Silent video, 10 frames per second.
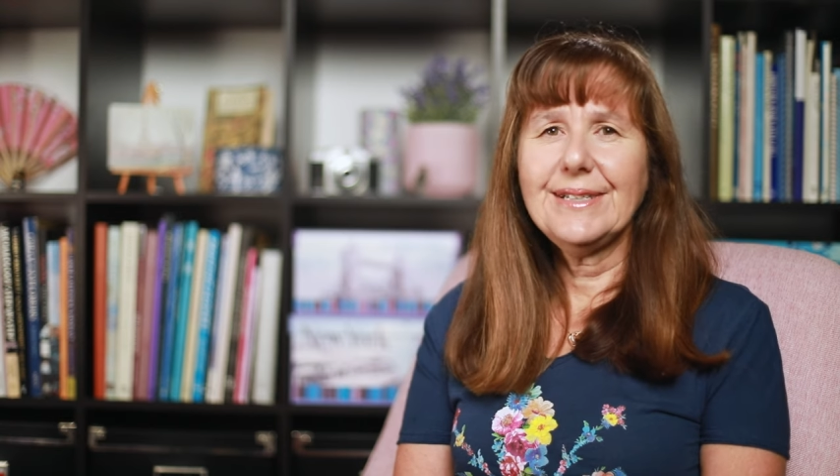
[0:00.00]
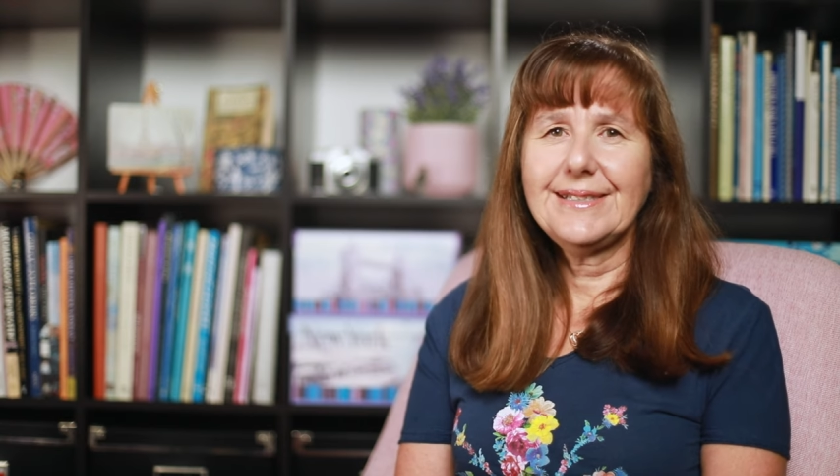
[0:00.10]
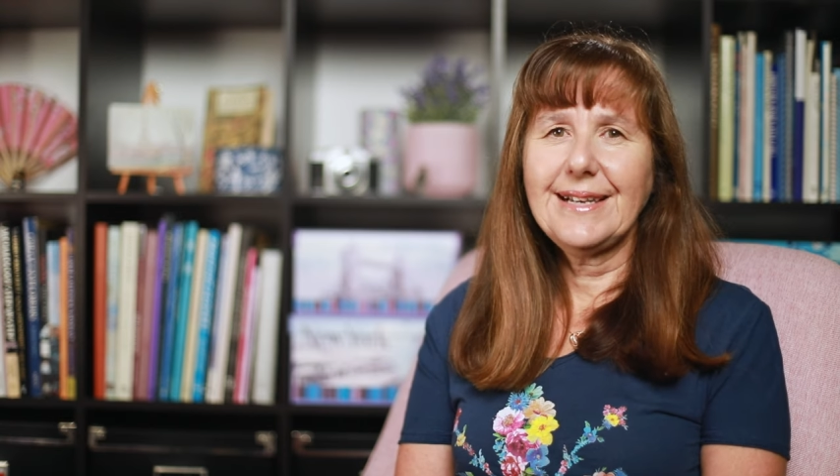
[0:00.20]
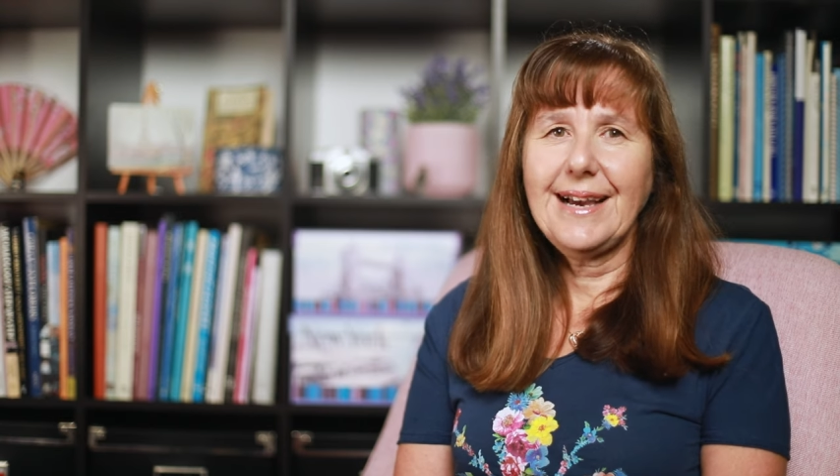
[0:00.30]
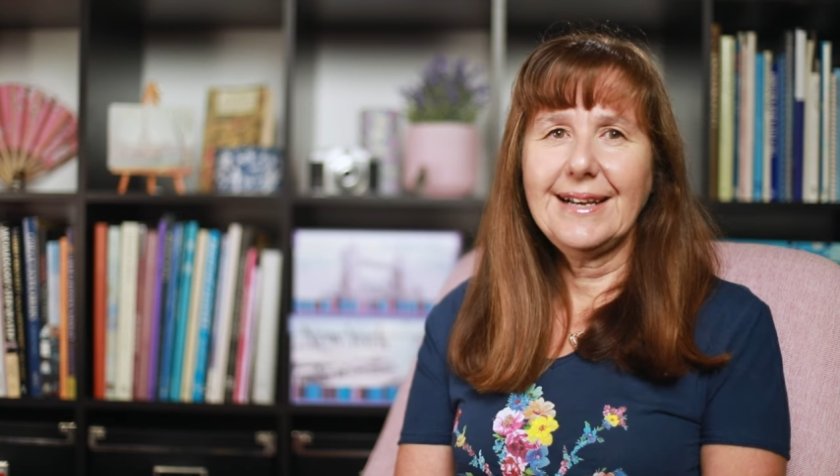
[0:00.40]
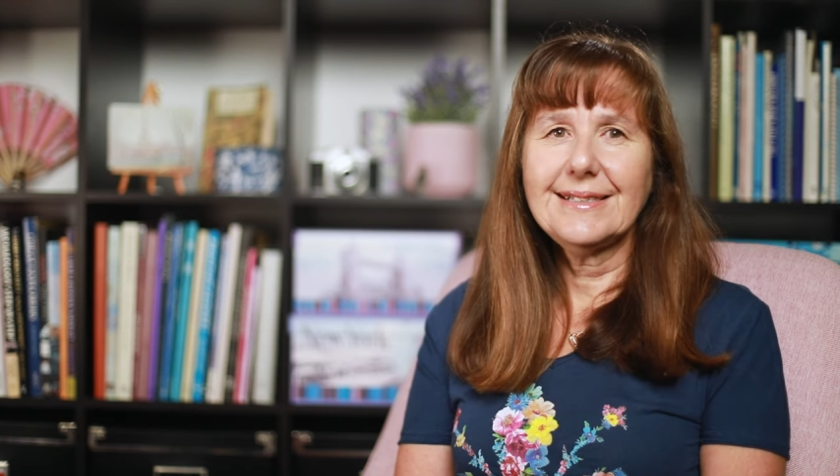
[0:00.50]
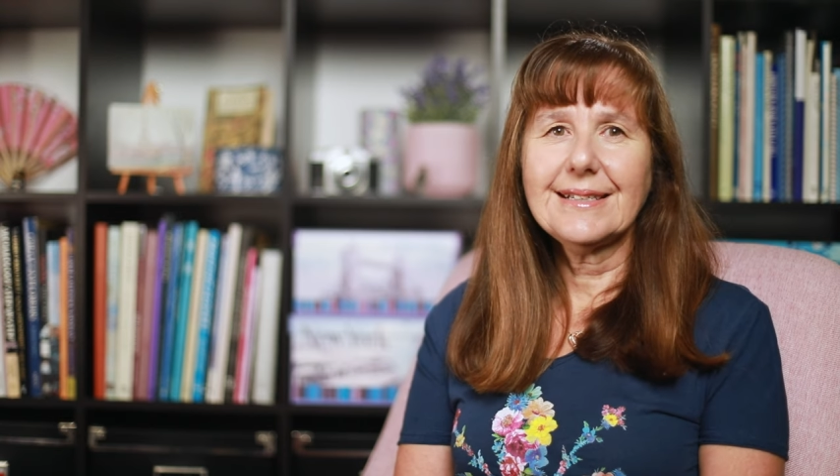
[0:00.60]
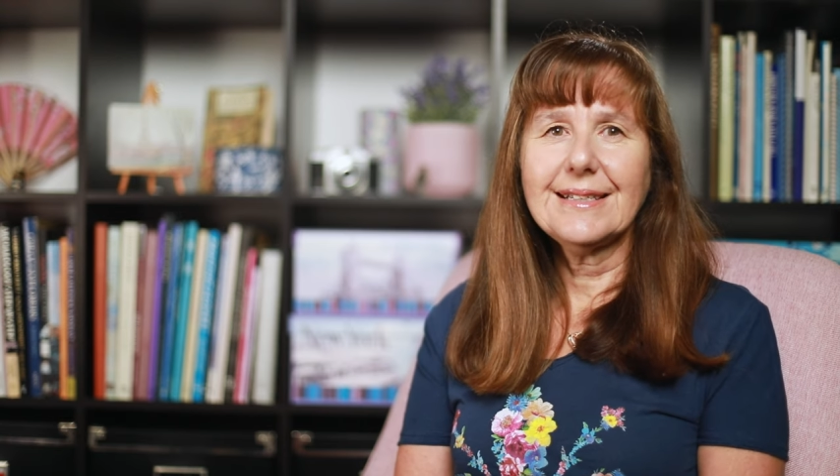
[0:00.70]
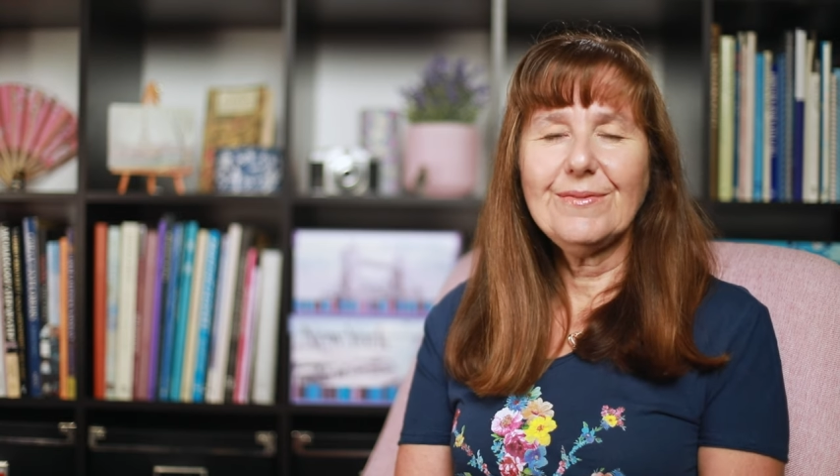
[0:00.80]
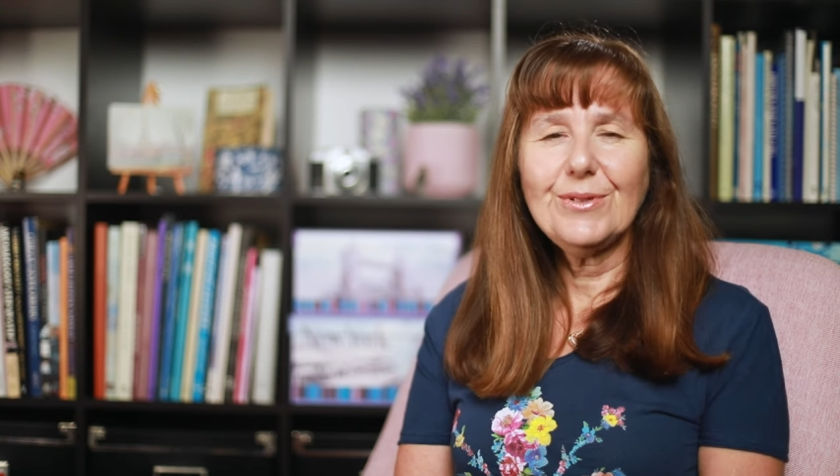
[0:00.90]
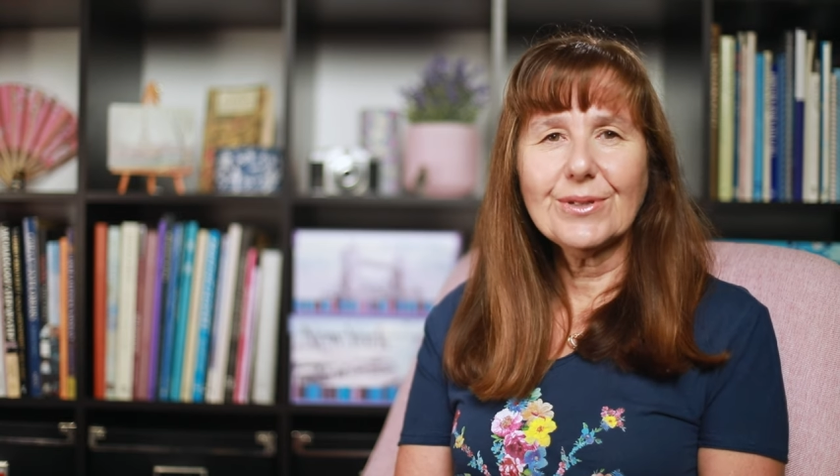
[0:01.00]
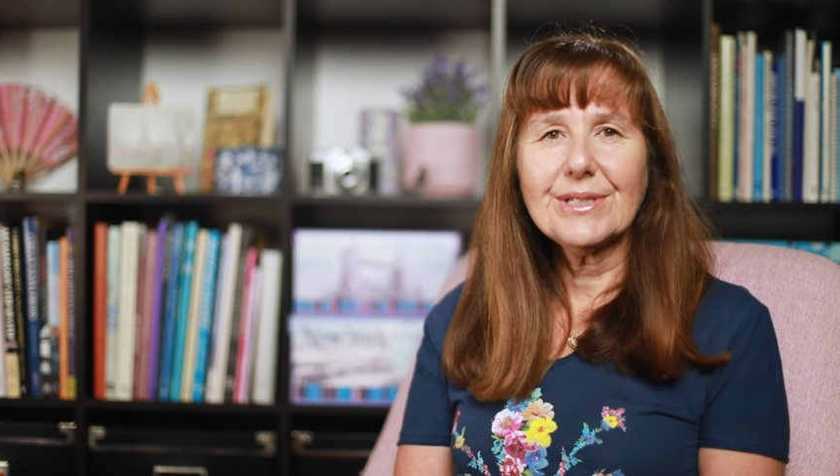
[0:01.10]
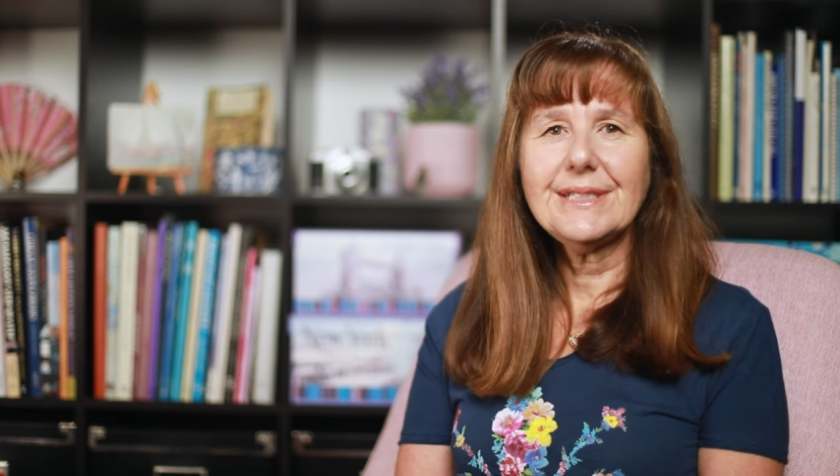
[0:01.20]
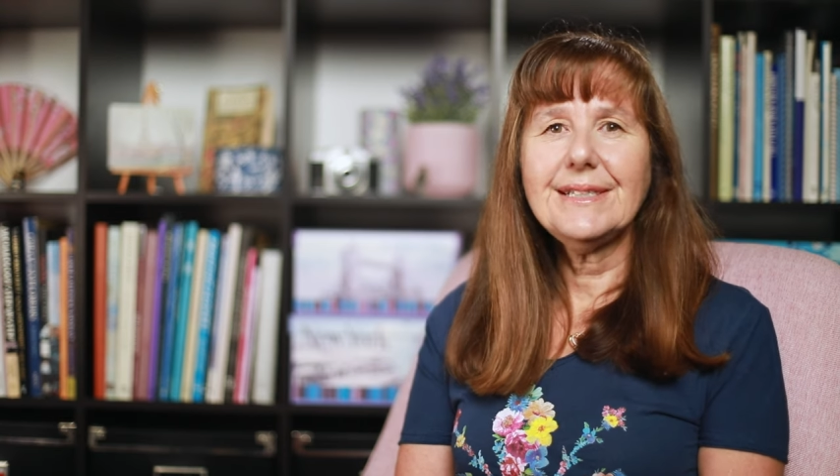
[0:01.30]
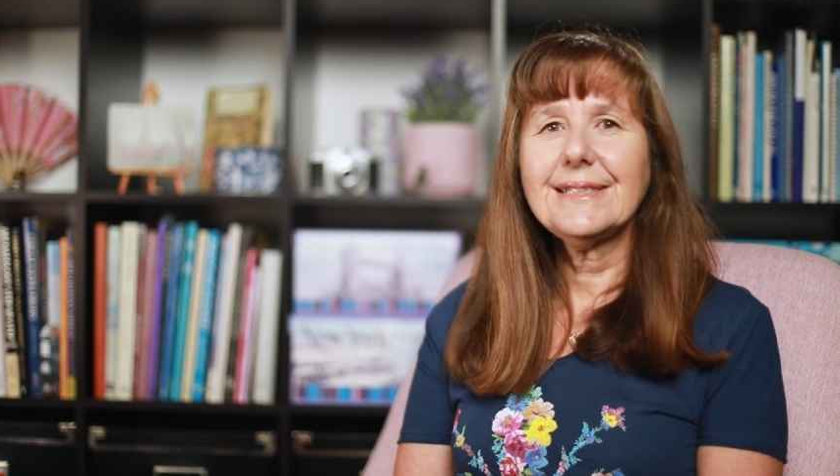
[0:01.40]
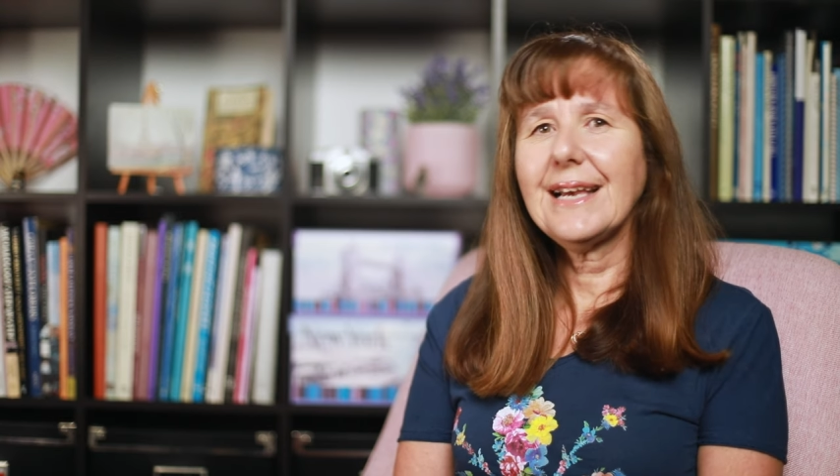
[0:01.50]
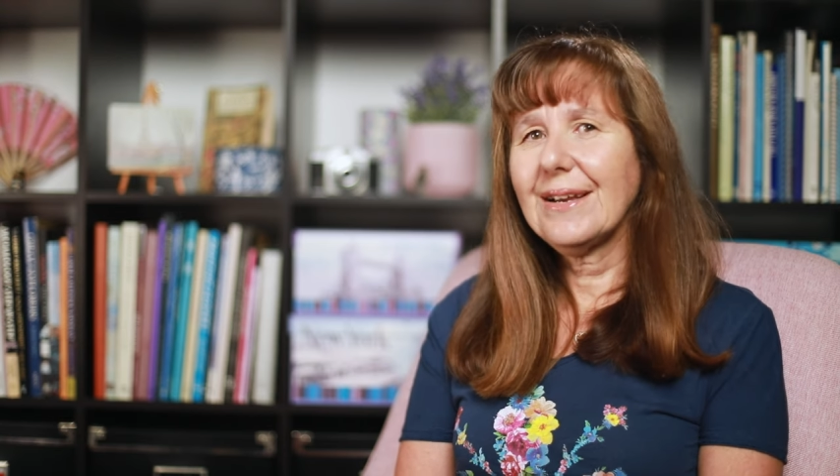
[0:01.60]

sad to leave Ulysses,